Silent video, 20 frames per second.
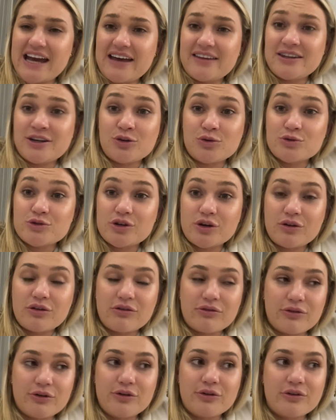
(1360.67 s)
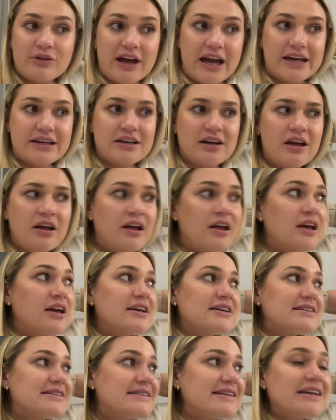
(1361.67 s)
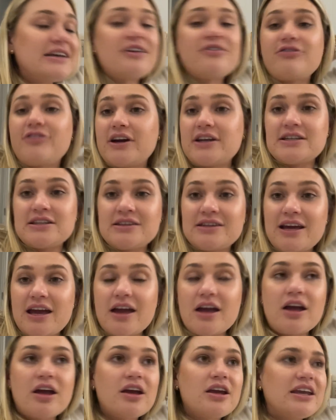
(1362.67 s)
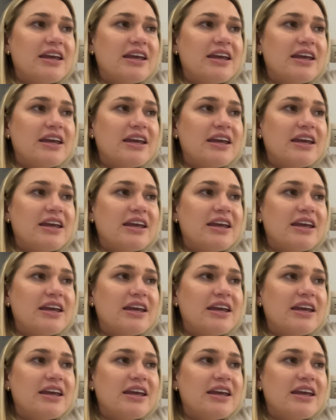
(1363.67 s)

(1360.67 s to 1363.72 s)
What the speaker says: And then also through like seeing a friend in there,